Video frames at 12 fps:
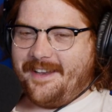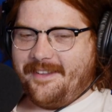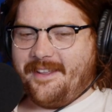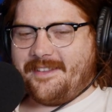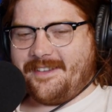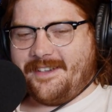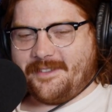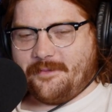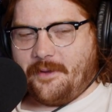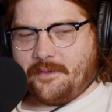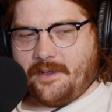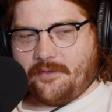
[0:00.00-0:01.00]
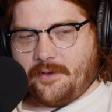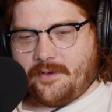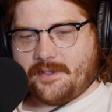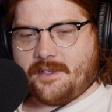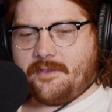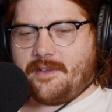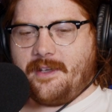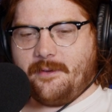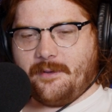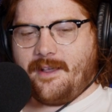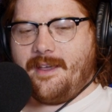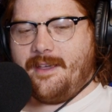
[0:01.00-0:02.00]
dude, that's awesome. I'm definitely Christoph the
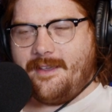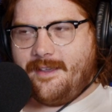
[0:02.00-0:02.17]
Cable Guy.